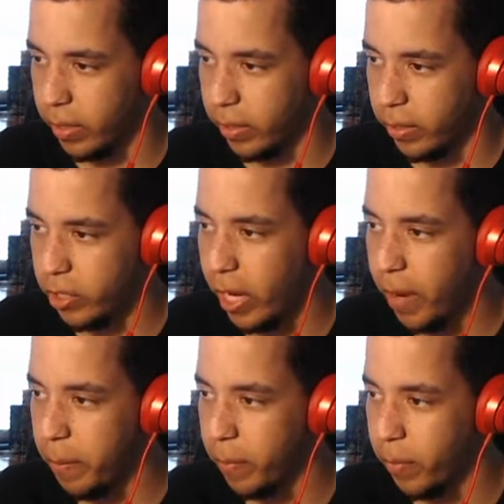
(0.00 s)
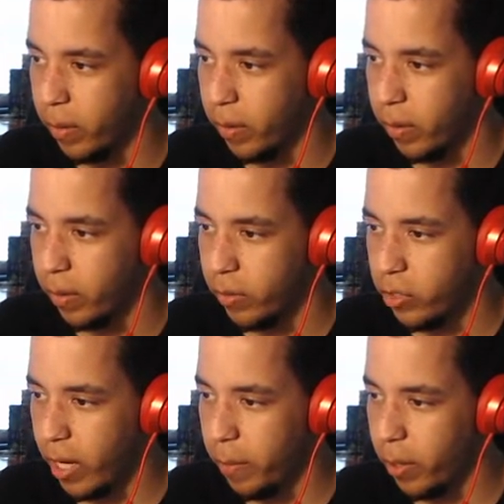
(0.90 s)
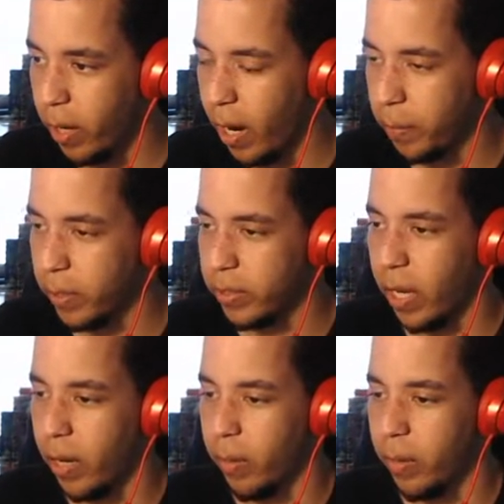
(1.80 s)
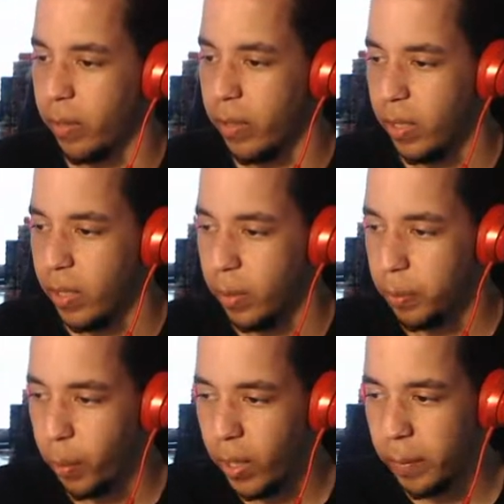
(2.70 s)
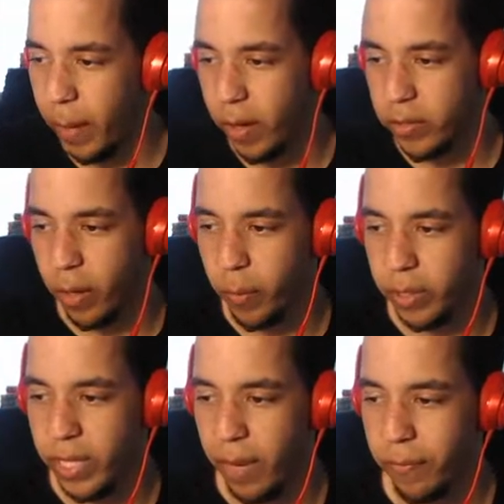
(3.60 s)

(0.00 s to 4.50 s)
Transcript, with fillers: let's... Jim! Jim, you're up. Let's go. Boring battles aren't worth the